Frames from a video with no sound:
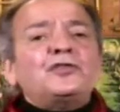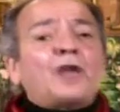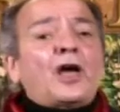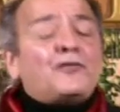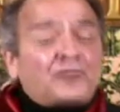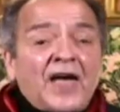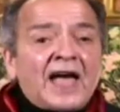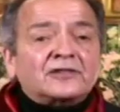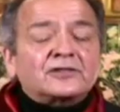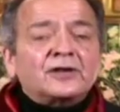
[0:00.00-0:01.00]
This is a
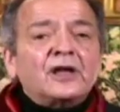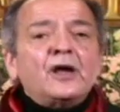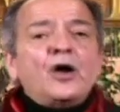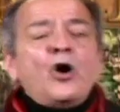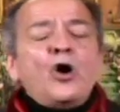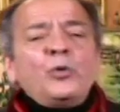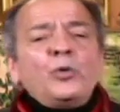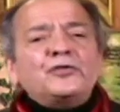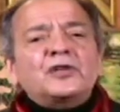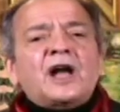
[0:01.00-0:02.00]
fact. Who
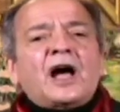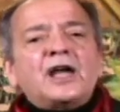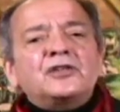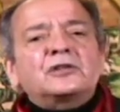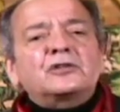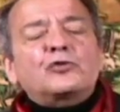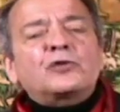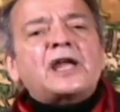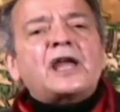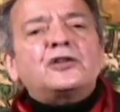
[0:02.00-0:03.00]
was the guy
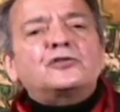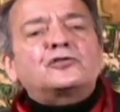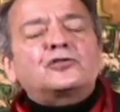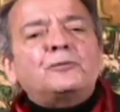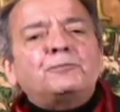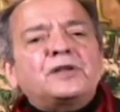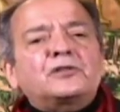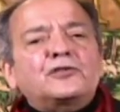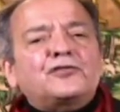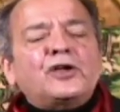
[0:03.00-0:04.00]
that created the too
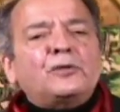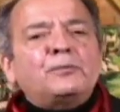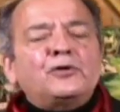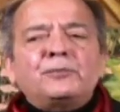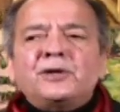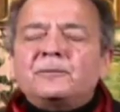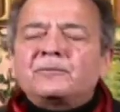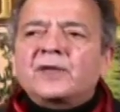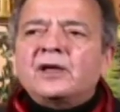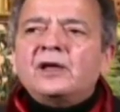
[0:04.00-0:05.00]
big to fail movement?